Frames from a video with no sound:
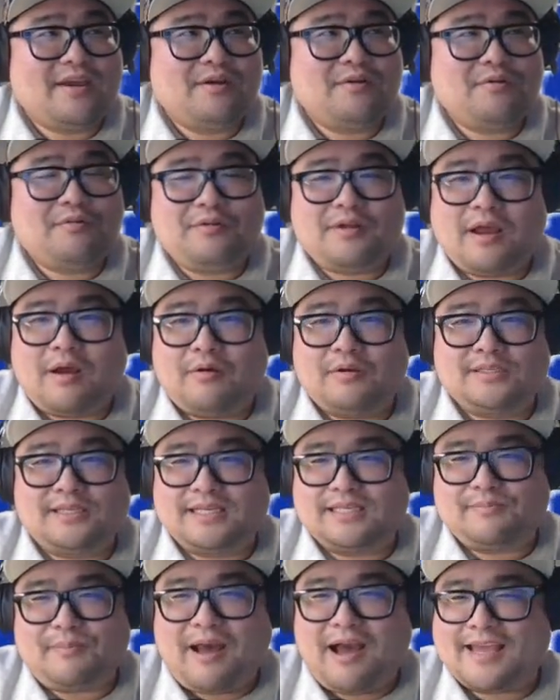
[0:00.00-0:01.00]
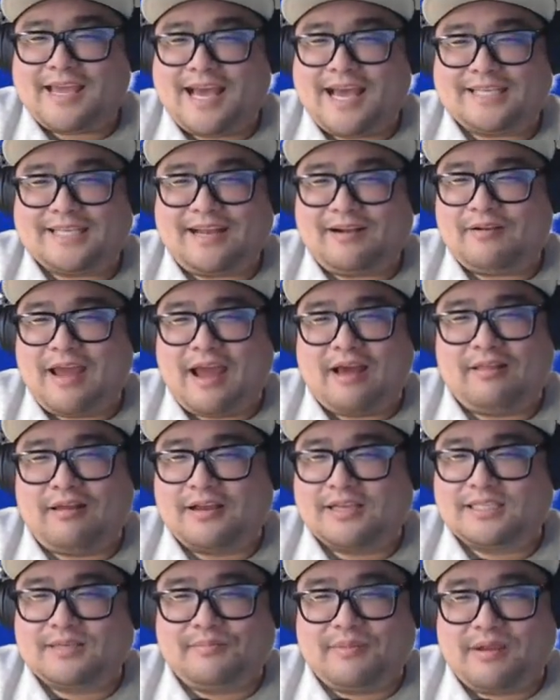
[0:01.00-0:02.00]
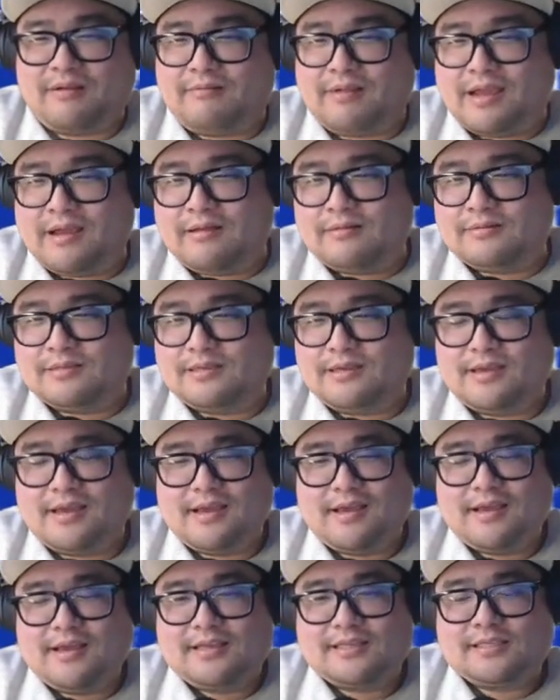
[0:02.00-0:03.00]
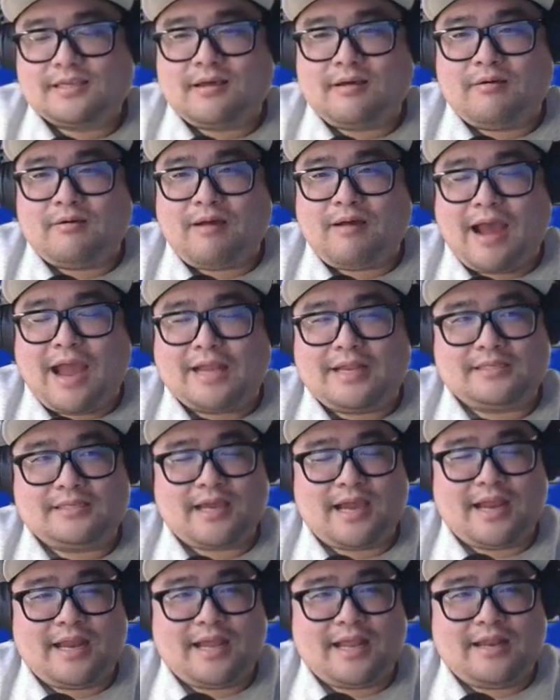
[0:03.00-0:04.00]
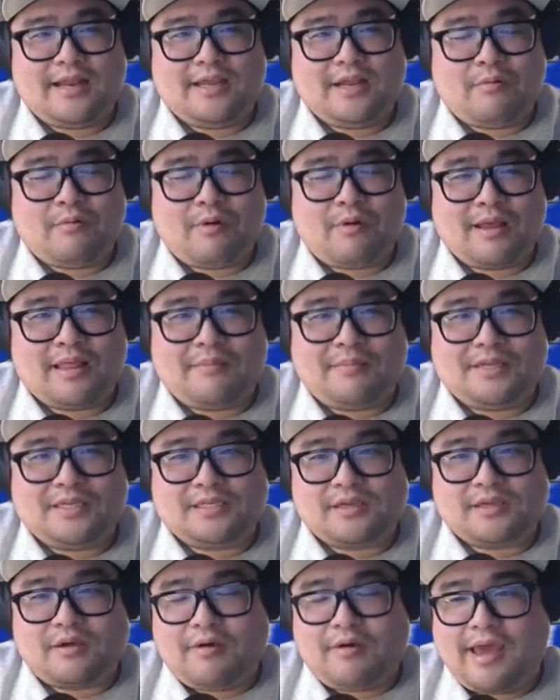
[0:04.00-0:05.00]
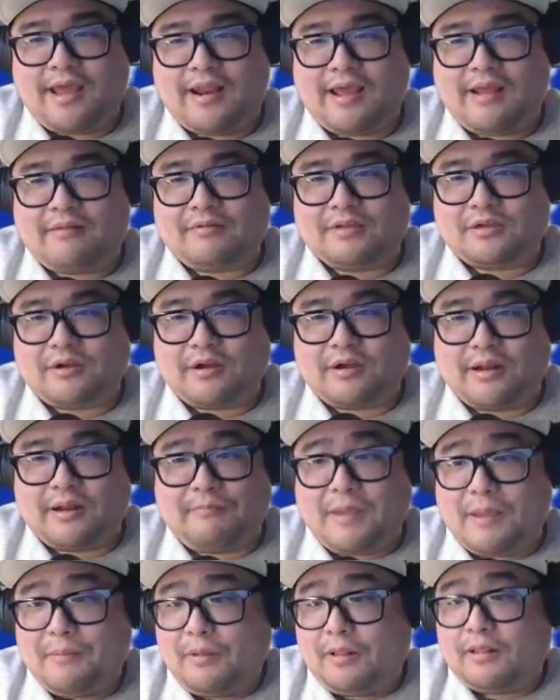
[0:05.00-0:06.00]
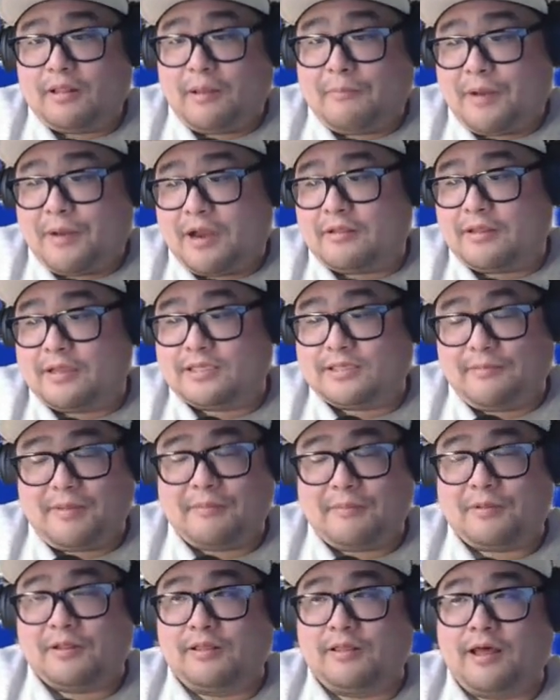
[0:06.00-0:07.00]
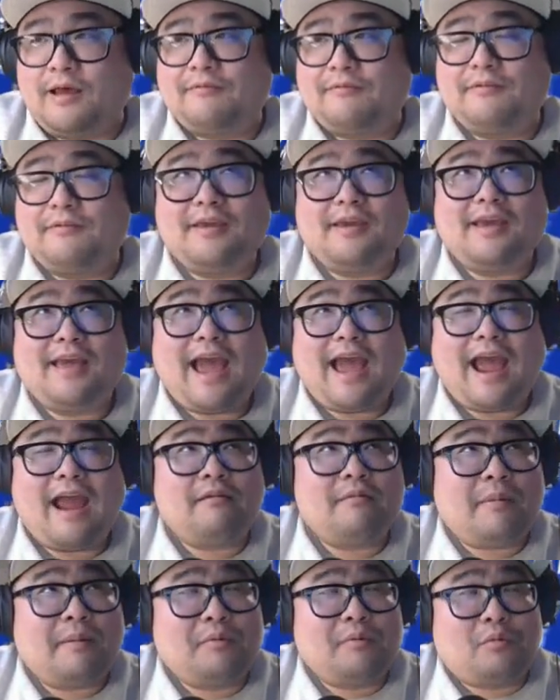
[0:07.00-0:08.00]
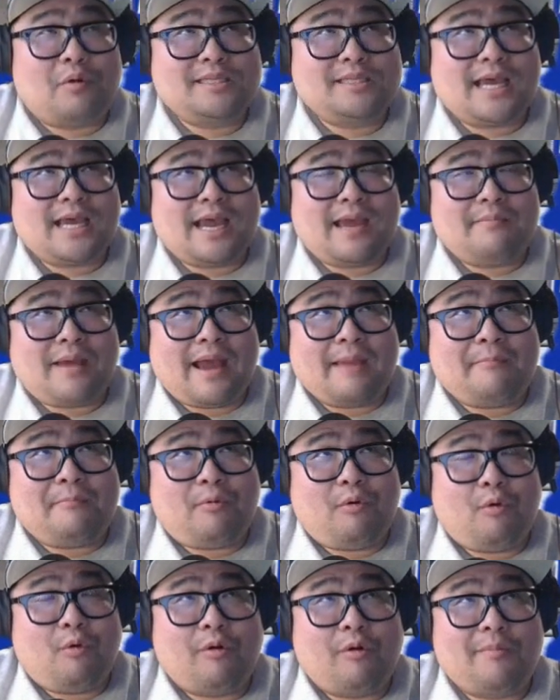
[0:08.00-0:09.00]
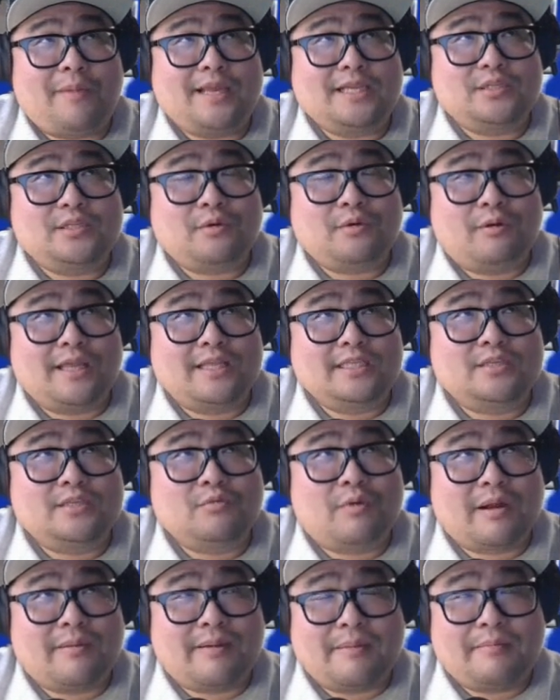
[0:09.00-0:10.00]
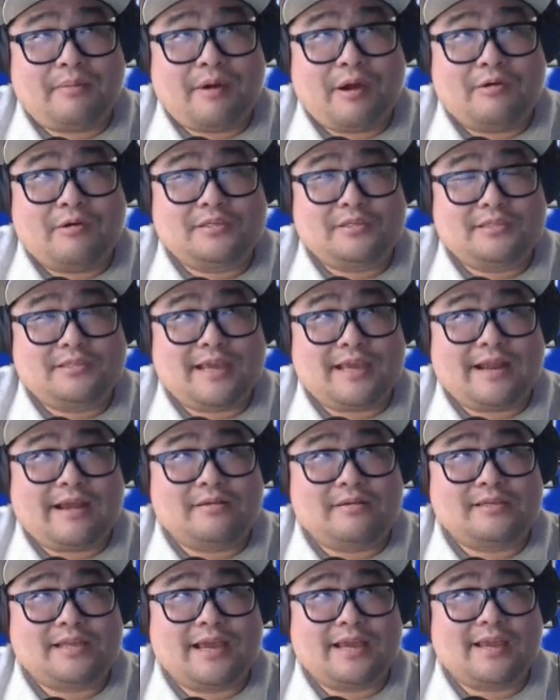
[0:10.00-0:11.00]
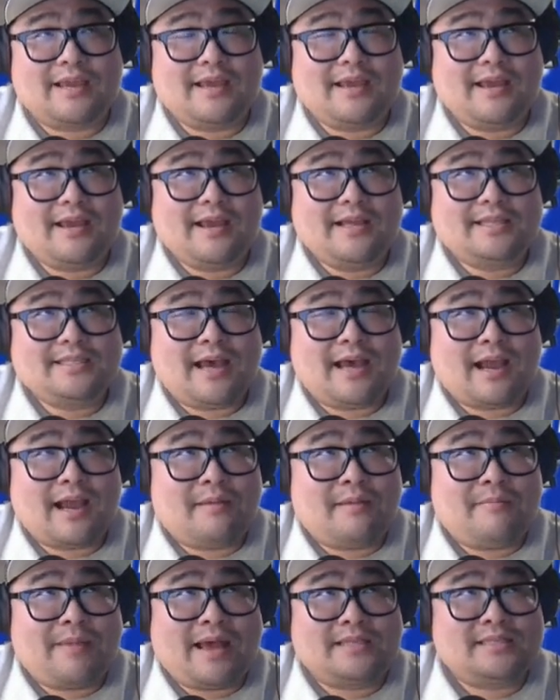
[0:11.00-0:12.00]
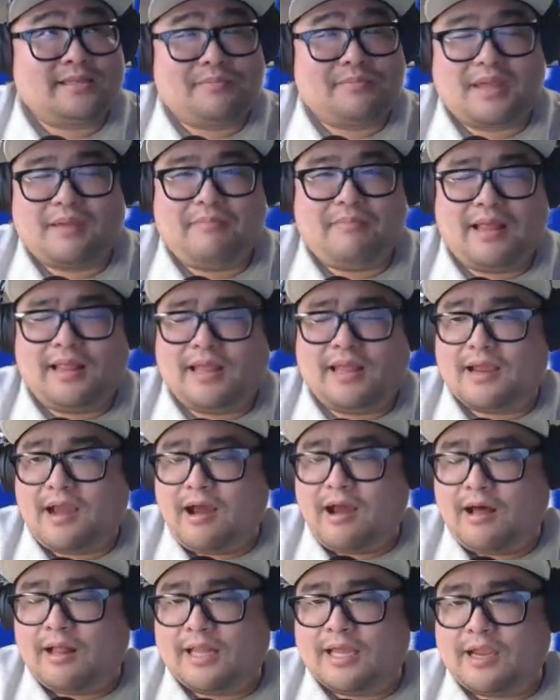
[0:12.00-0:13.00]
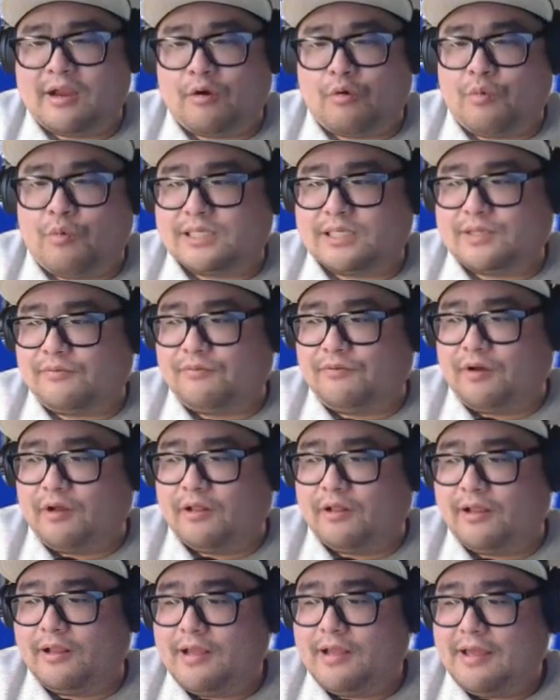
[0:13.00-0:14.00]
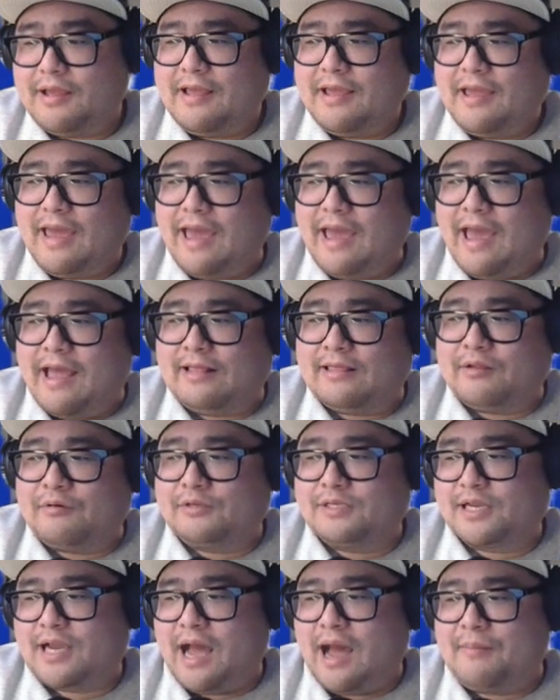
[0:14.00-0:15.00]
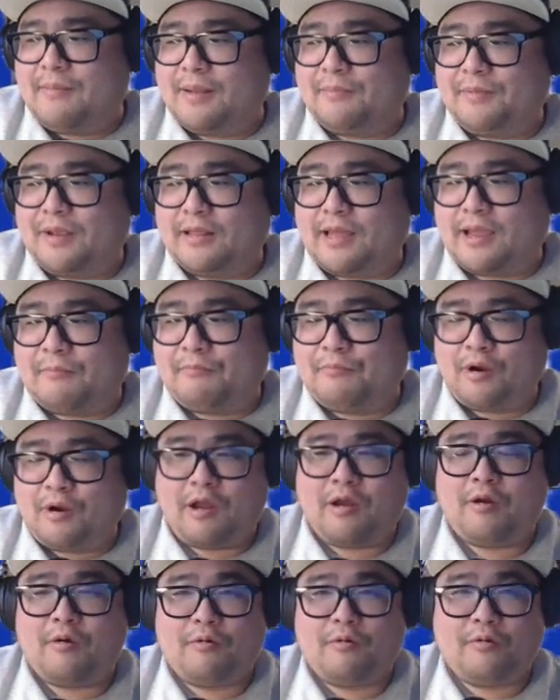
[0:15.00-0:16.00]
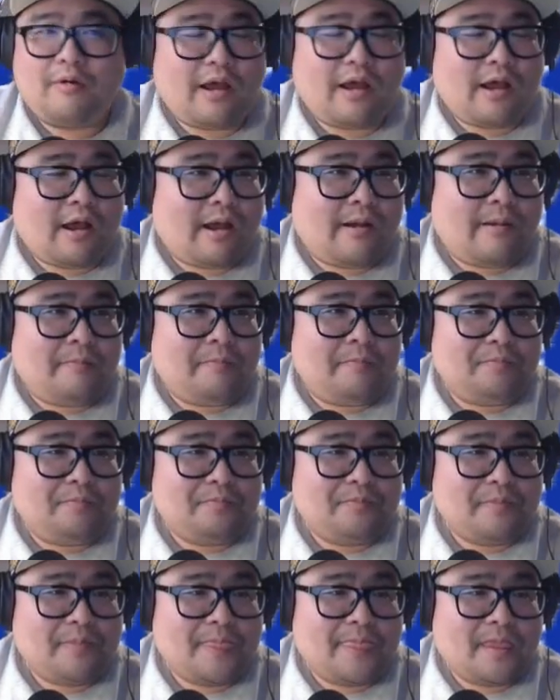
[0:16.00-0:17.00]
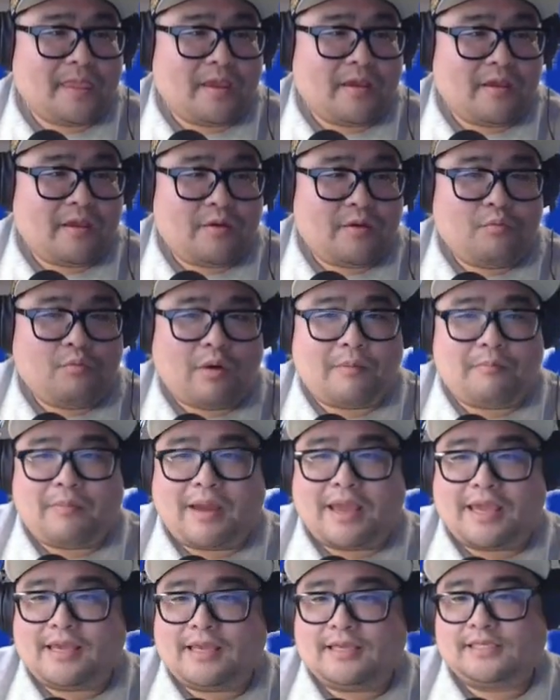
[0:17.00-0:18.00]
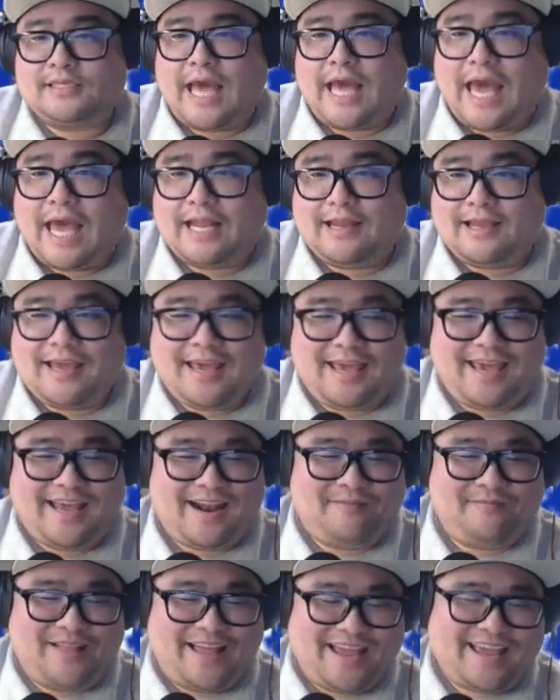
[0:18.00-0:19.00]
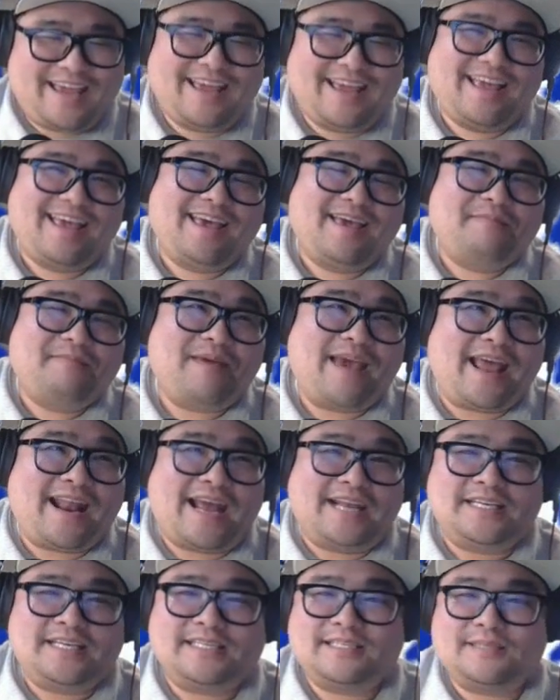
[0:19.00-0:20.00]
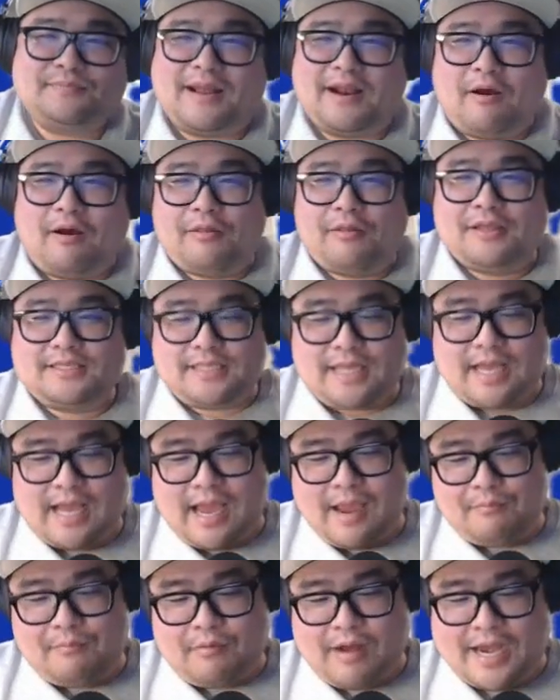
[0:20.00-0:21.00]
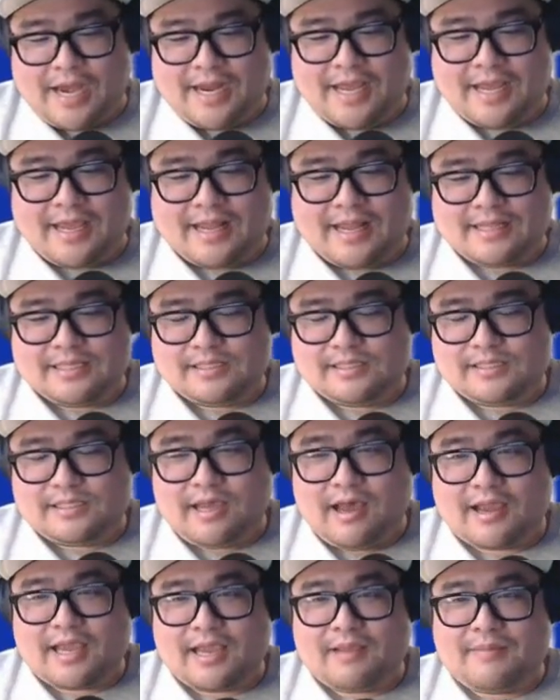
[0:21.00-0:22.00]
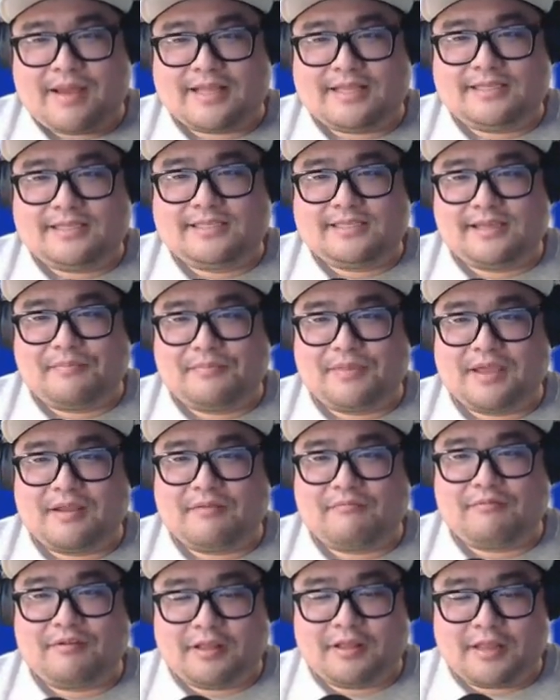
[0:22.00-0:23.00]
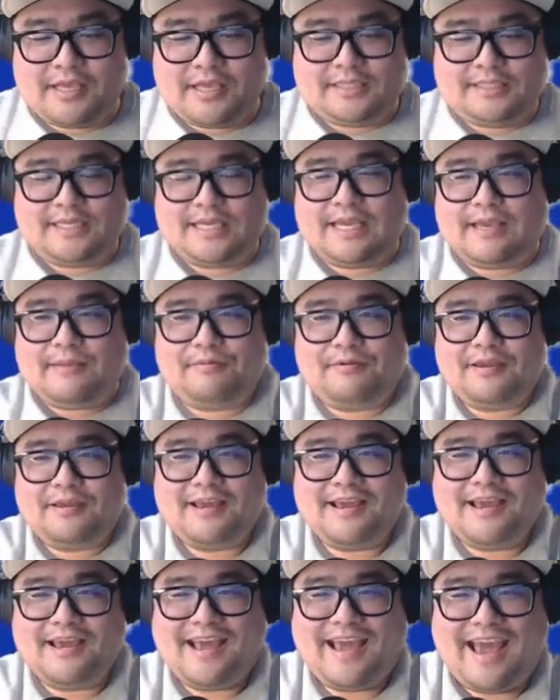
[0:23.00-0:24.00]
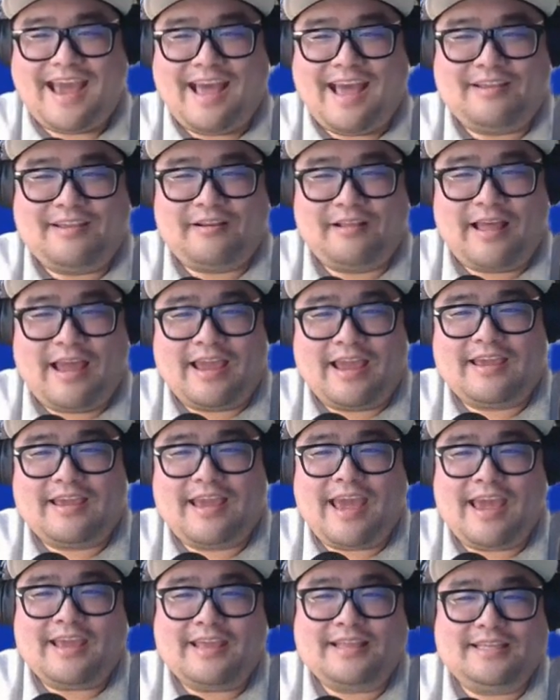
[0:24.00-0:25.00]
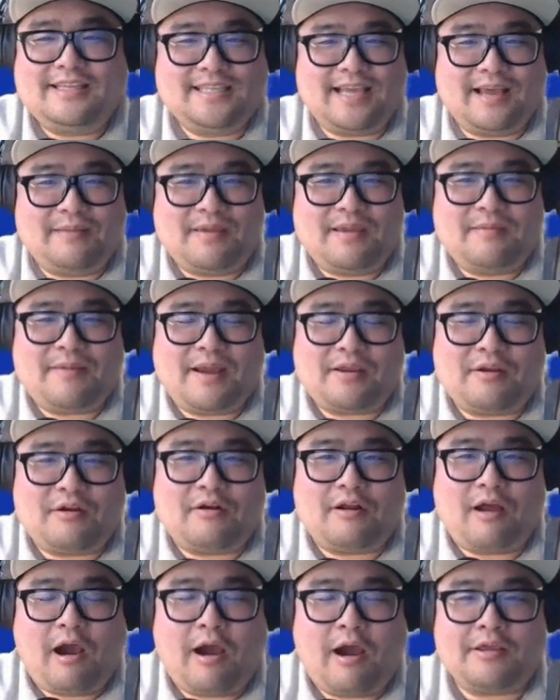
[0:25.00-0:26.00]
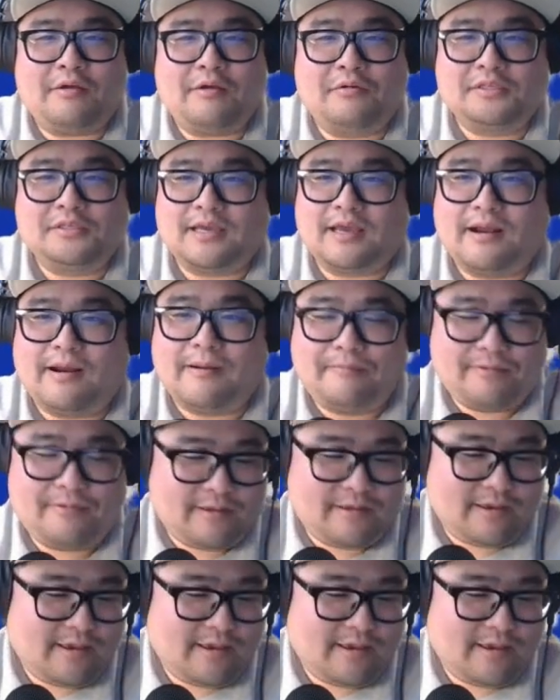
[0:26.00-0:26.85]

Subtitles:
Who knows? This podcast, I don't know how long it's gonna be around. So I decided, you know what? Let me just go ahead and return it. Some people love. I remember one time I poured my soul into one of my posts and I was like talking about something melancholy or wistful. And there was a comment being like, bro, what mic is that? And I'm like, man, I just spent all this time writing and talking about something really deep, and they're like, "Hey, tell me about your audio setup."